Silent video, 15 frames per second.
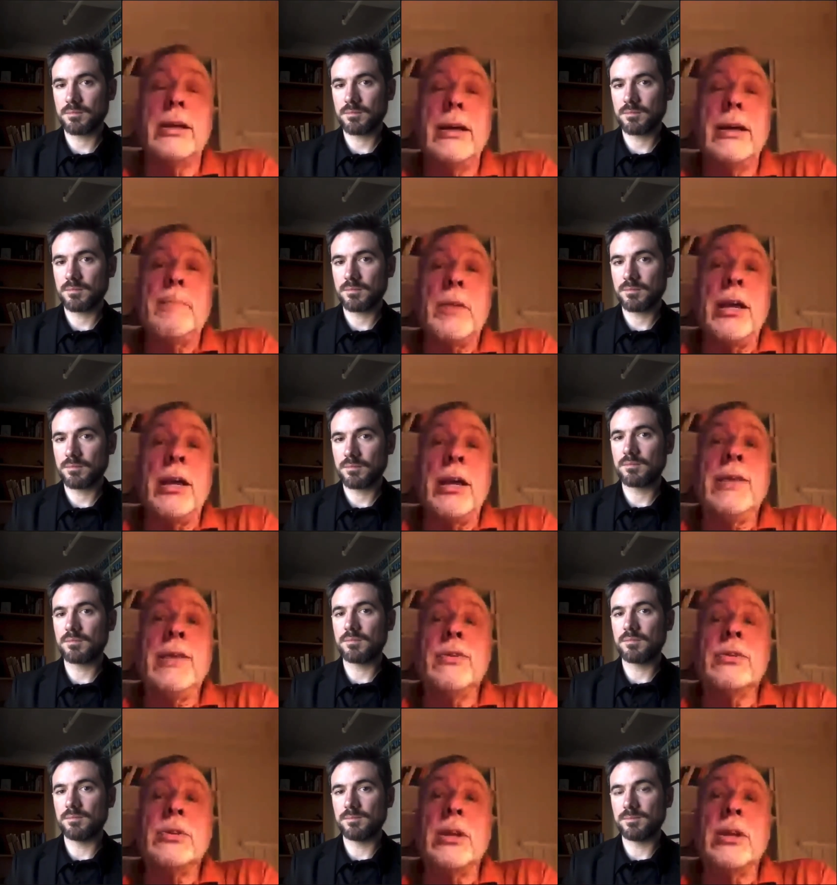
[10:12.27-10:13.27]
Speaker 1: And even
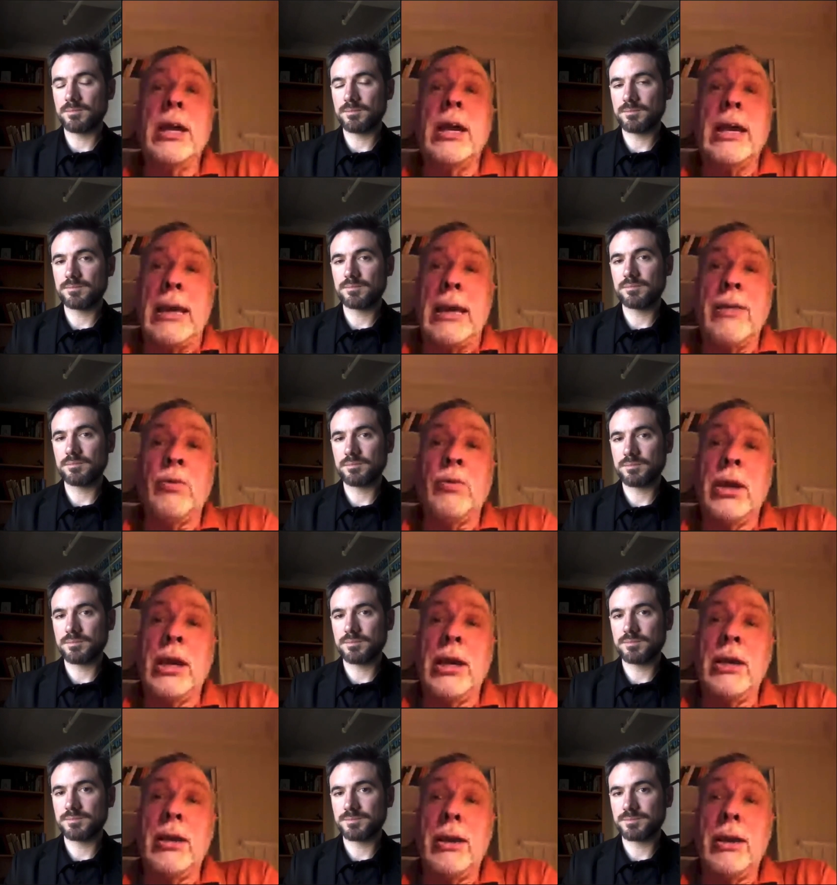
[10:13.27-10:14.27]
today, if we had
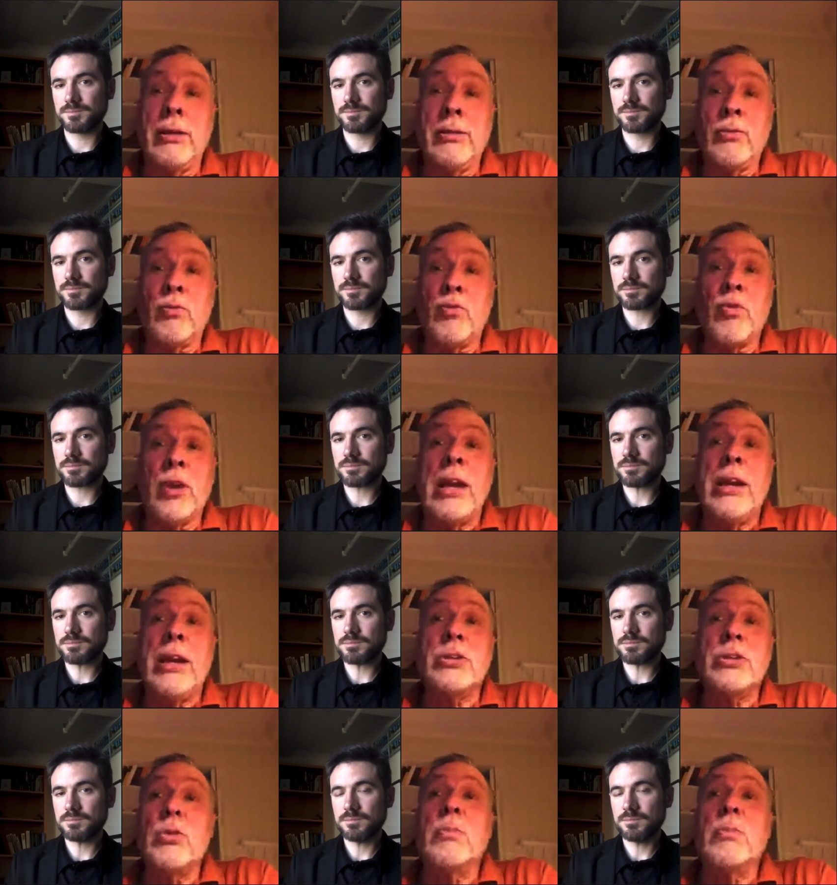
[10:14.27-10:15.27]
a really
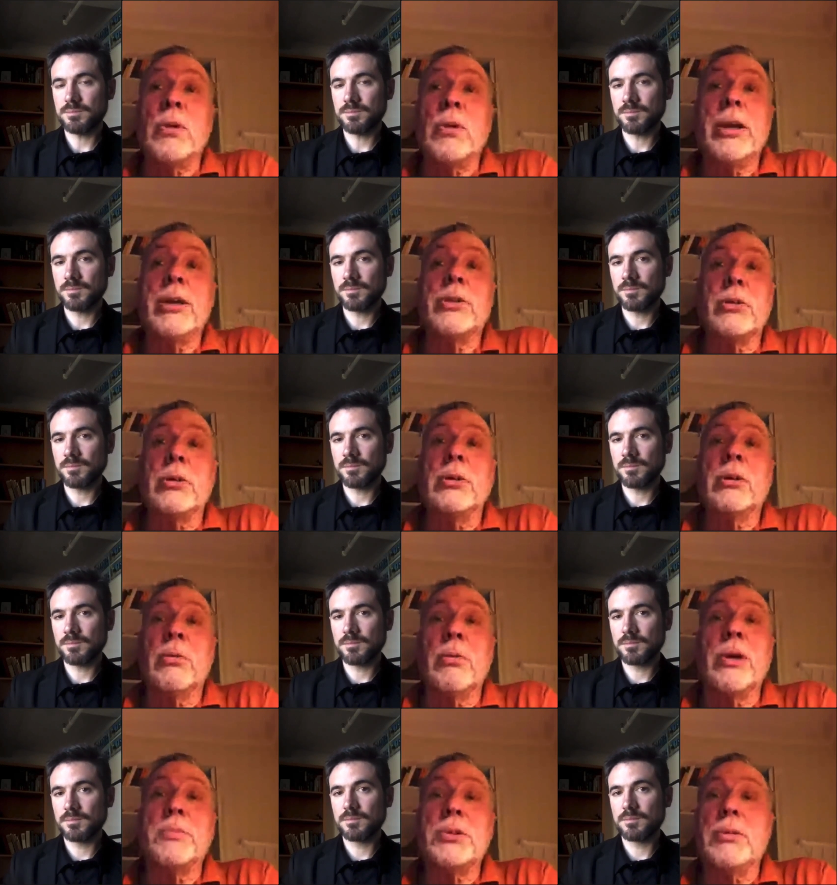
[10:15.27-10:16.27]
super major
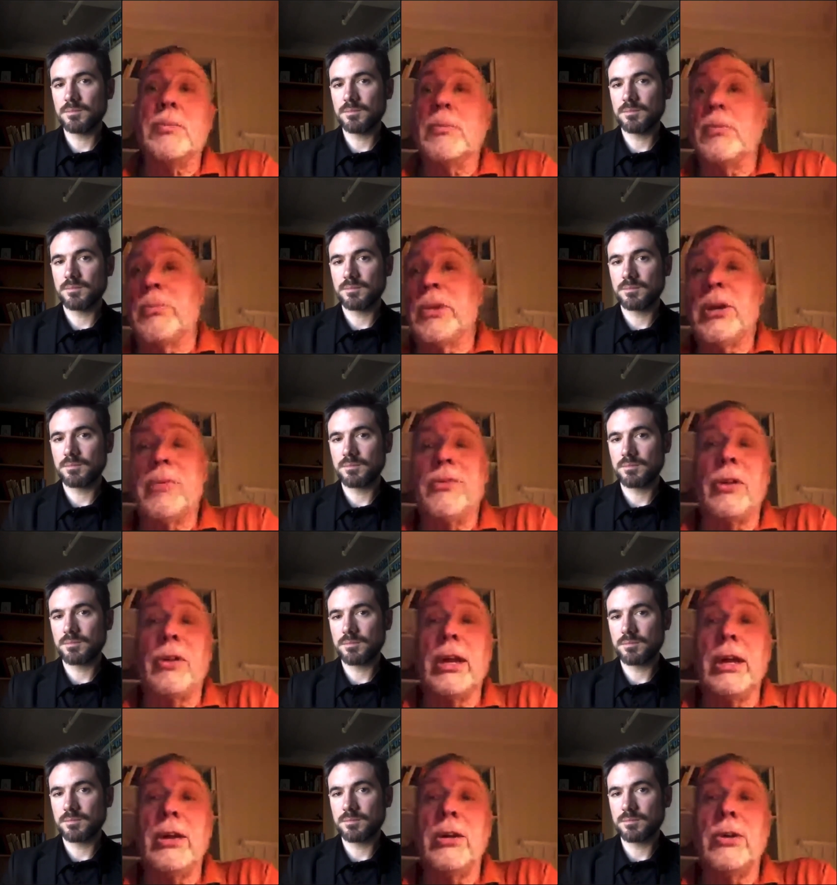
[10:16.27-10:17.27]
eruption, many
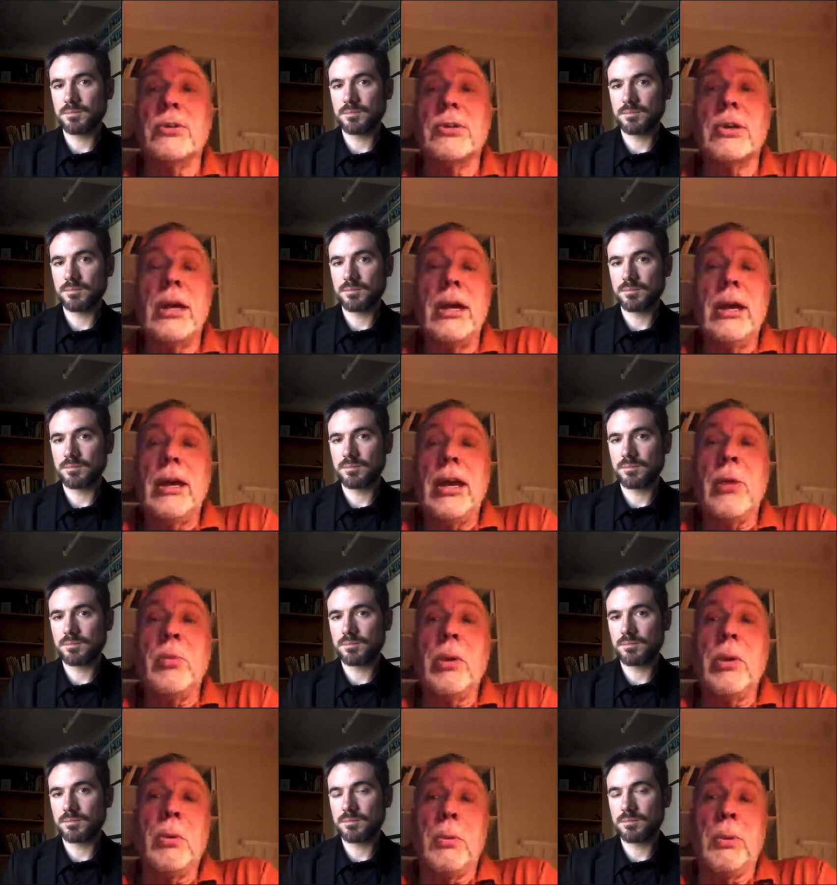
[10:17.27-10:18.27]
volcanoes, and we were
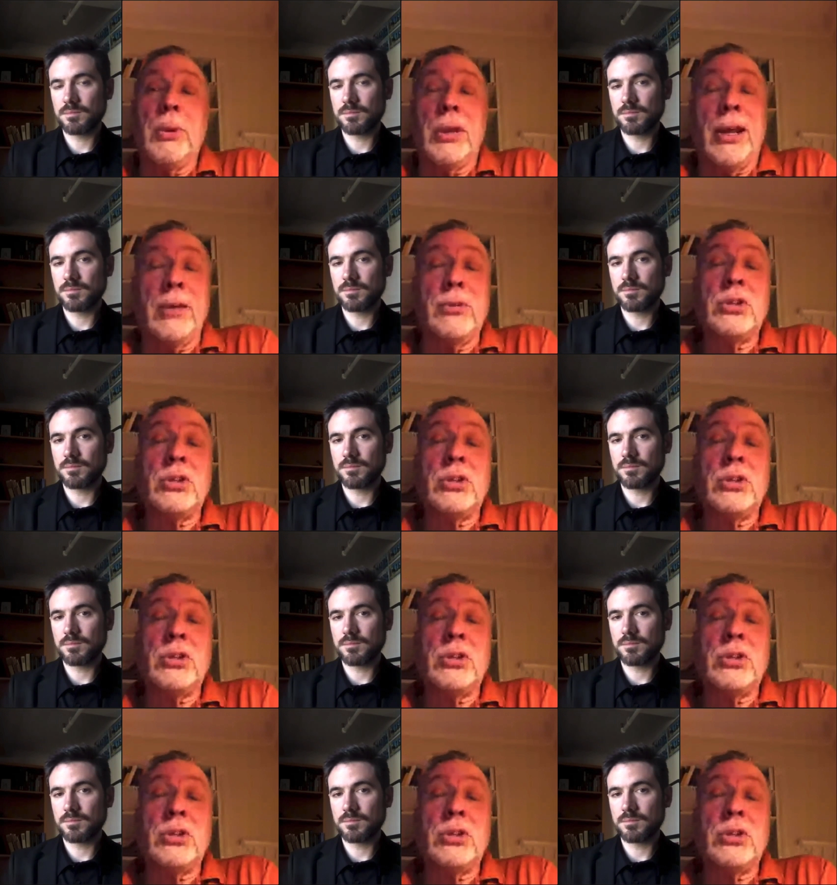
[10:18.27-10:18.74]
without summer